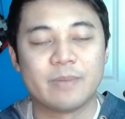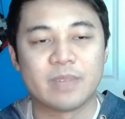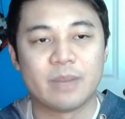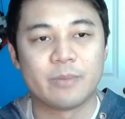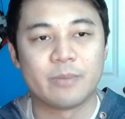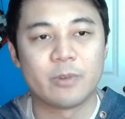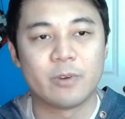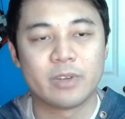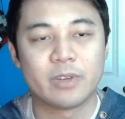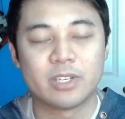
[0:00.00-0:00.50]

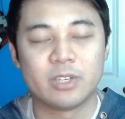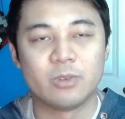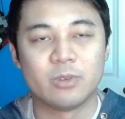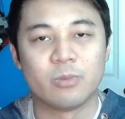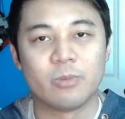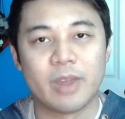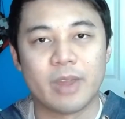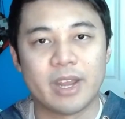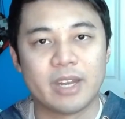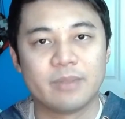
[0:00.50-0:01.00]
I'm going to
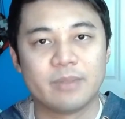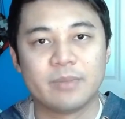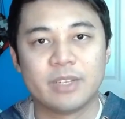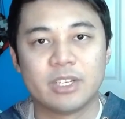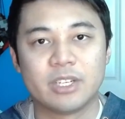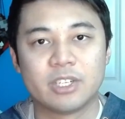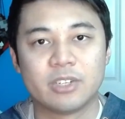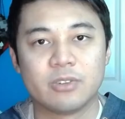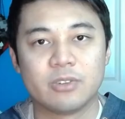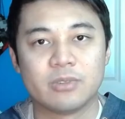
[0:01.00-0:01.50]
randomly
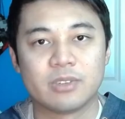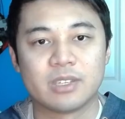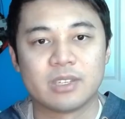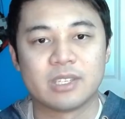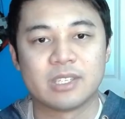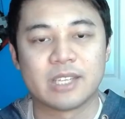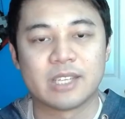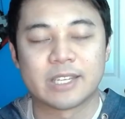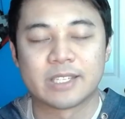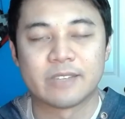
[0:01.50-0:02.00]
choose
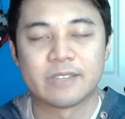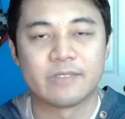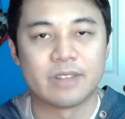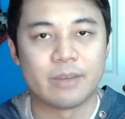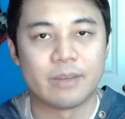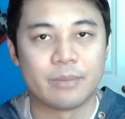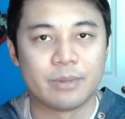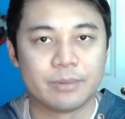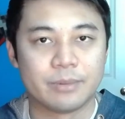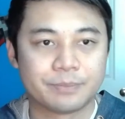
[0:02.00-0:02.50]
6 of
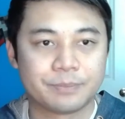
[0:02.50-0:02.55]
them.